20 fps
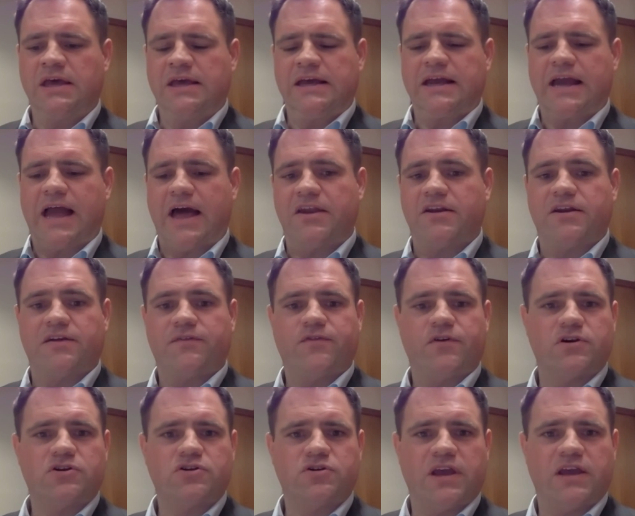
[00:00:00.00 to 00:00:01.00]
Canada for a
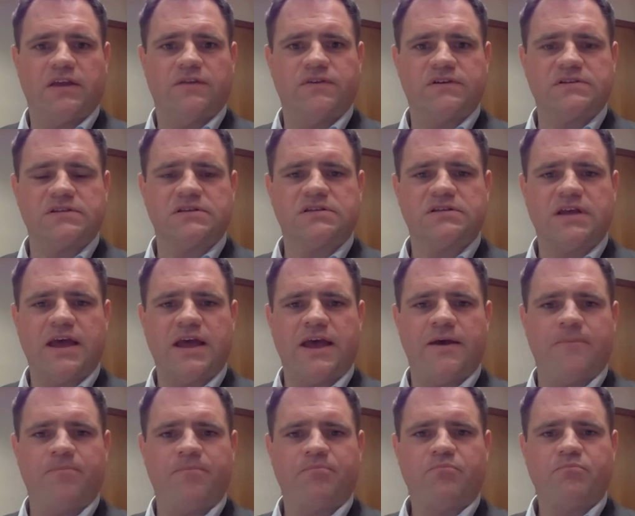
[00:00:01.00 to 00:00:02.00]
trade visit
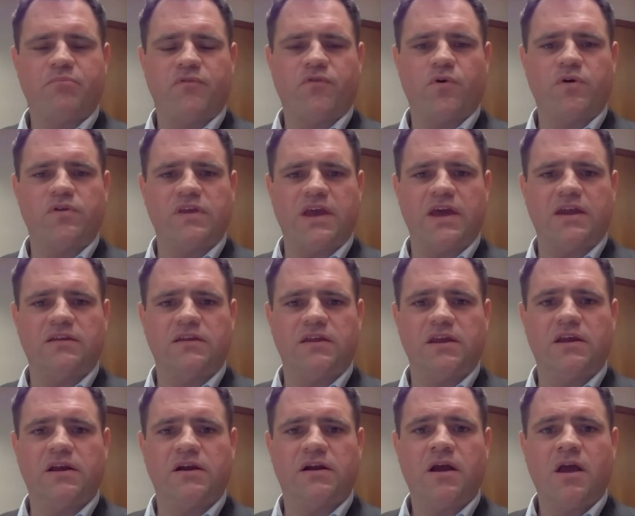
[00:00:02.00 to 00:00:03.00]
before the end of the
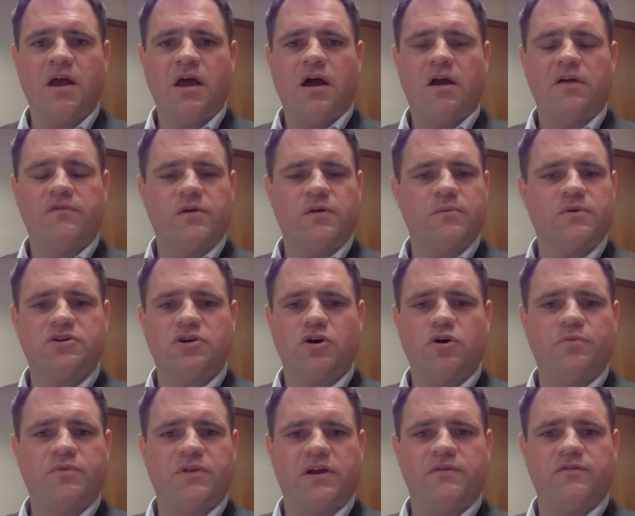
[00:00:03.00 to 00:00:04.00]
year, I very much
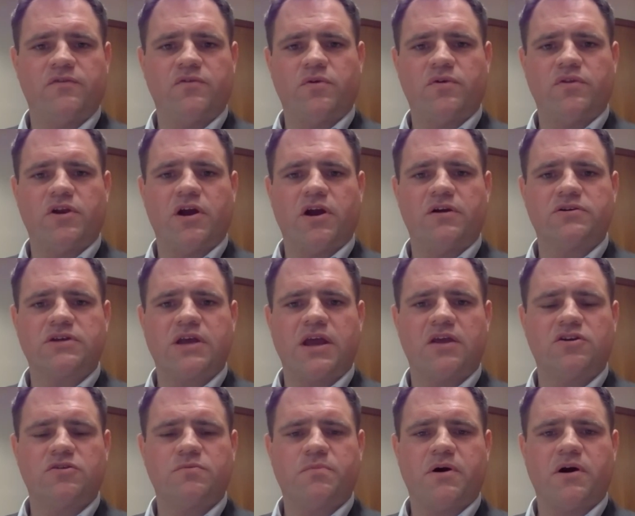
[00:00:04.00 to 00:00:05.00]
hope that I have a Northern Irish
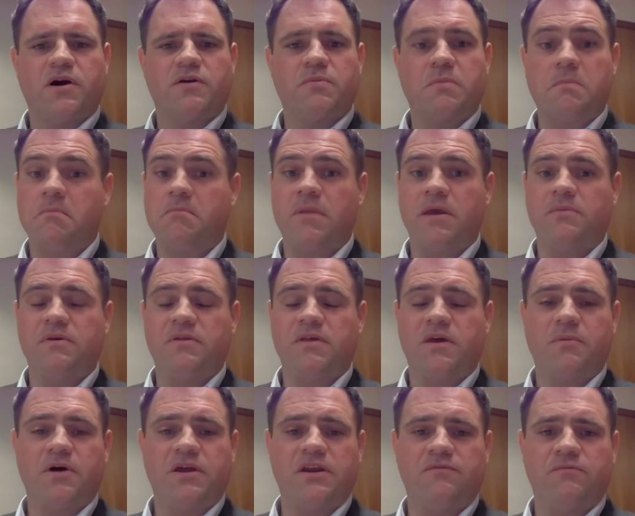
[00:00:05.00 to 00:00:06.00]
counterpart. Maybe they
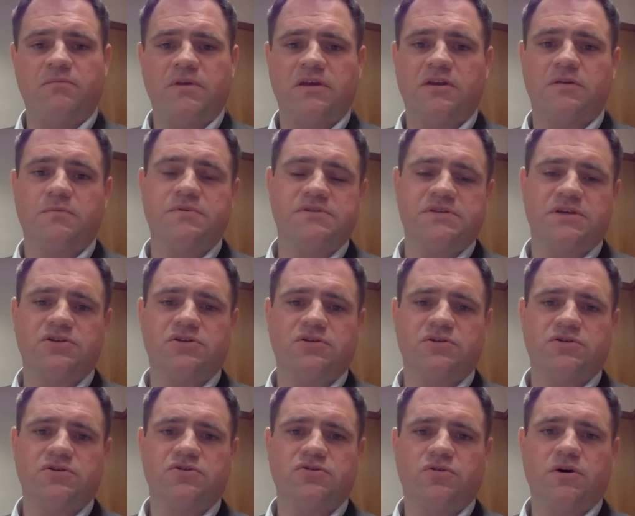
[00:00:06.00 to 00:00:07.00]
might even be in a position
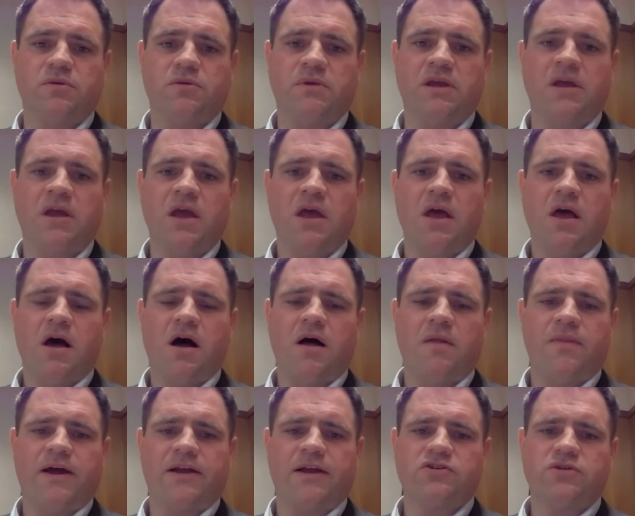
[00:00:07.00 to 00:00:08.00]
to join me on
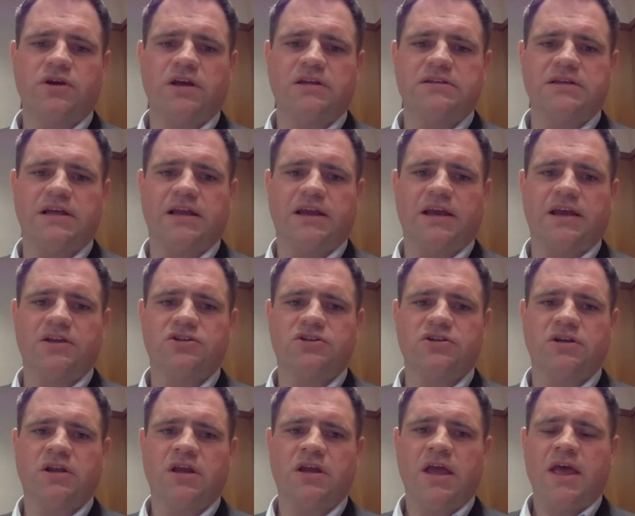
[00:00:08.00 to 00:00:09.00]
that trade delegation.